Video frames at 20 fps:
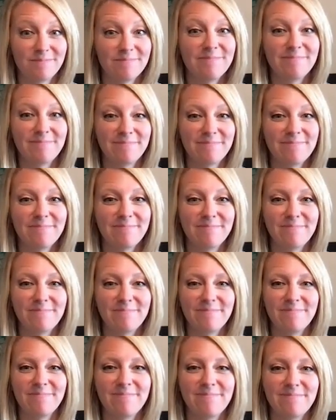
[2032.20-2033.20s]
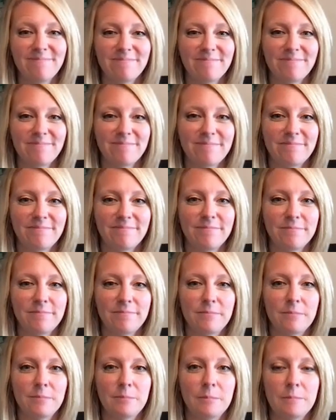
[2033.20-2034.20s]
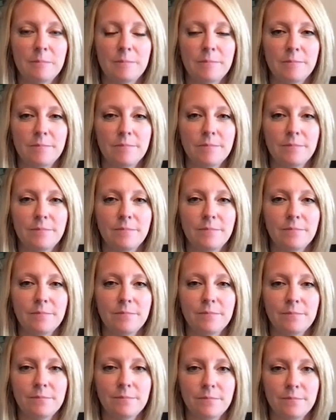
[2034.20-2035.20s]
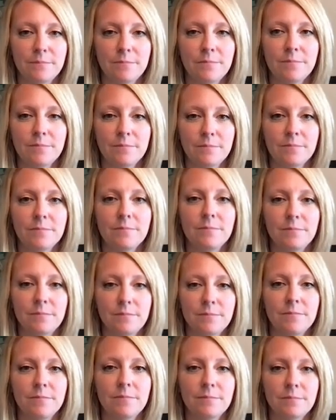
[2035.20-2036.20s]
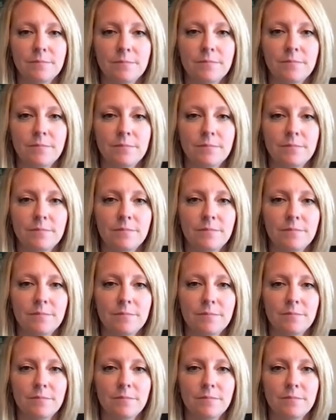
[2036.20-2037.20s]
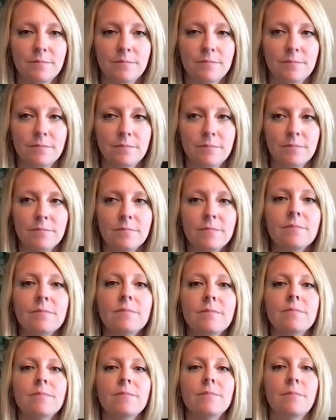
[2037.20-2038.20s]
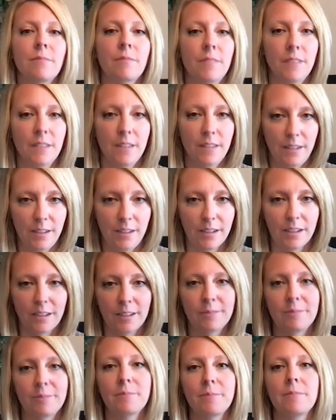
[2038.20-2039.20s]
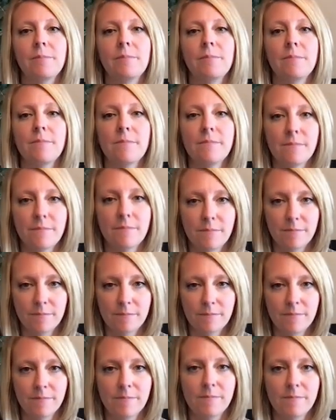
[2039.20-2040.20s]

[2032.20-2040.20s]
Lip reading: (not speaking)